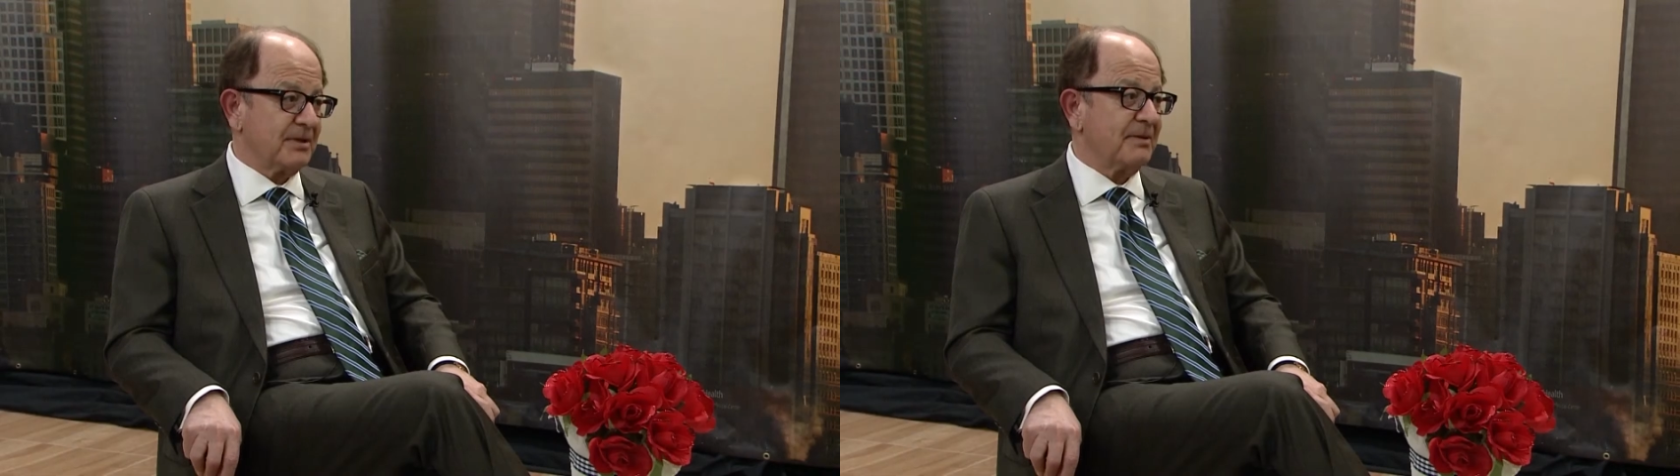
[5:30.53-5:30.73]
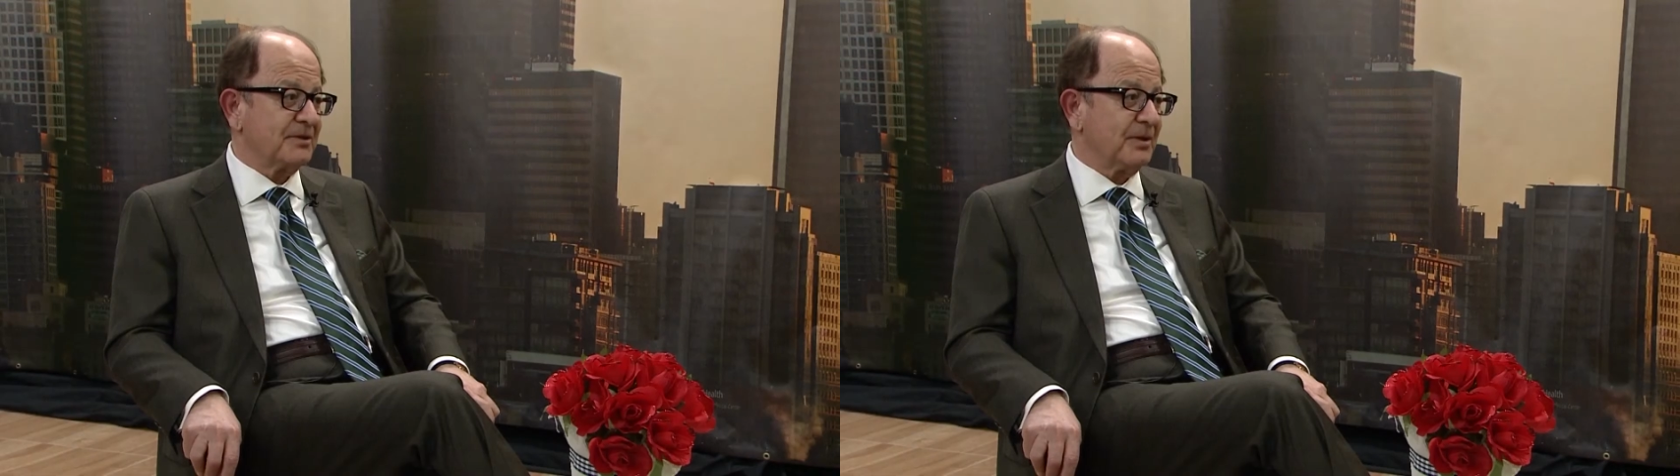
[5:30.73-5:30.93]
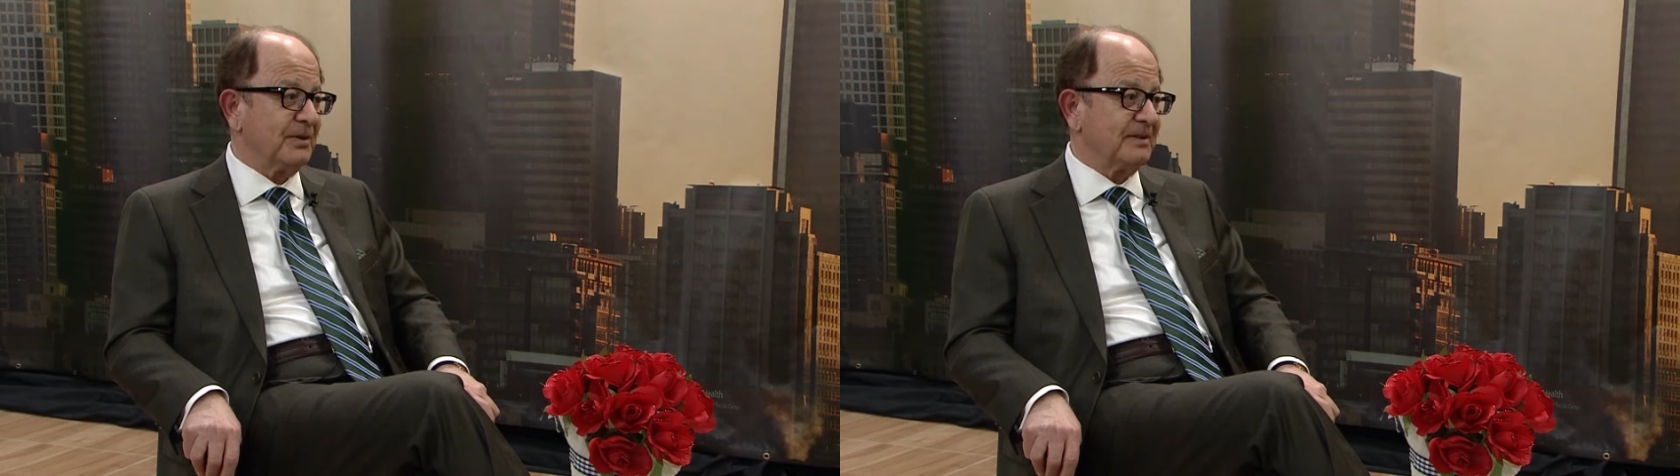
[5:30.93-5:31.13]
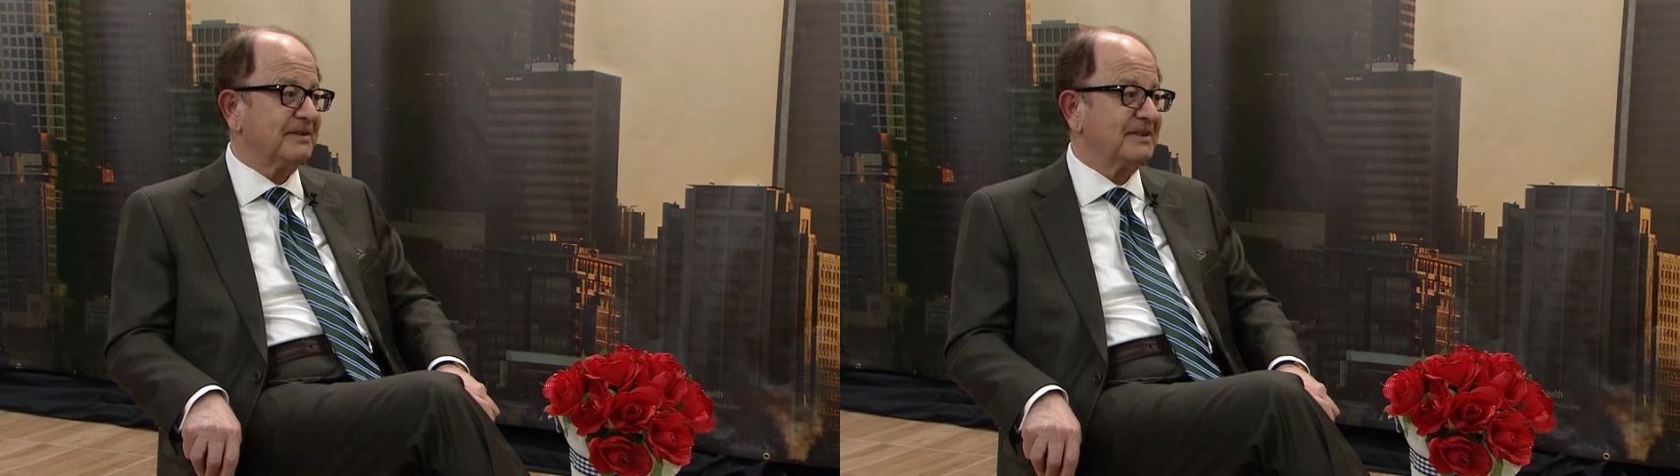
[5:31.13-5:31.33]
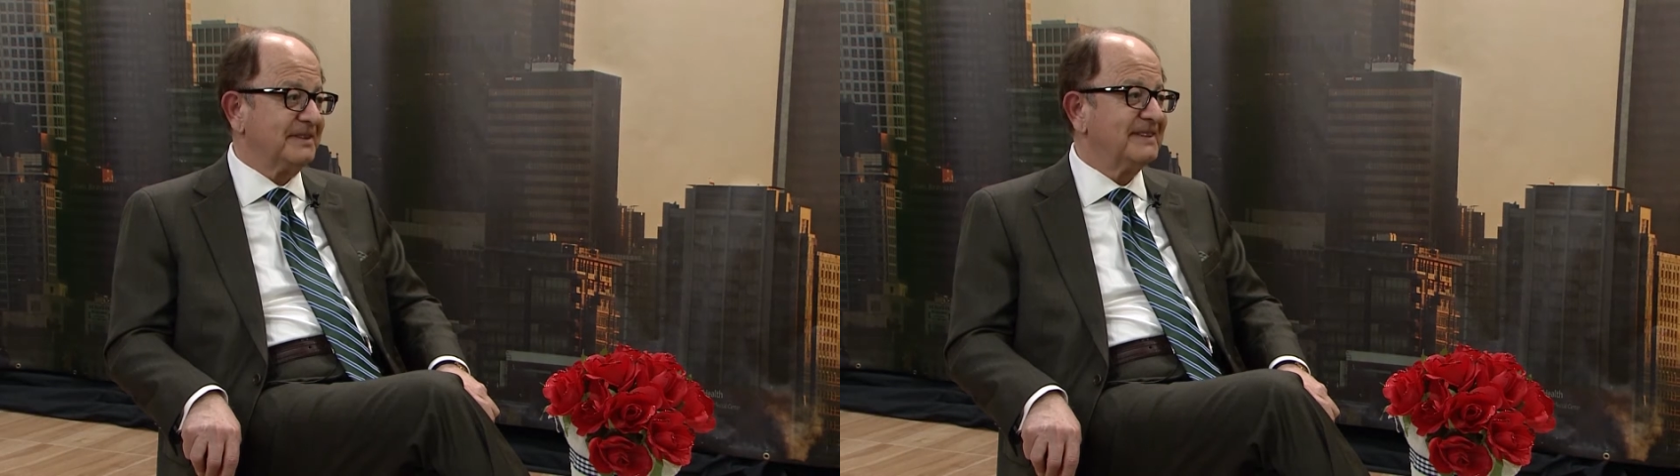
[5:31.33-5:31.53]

what I'm told.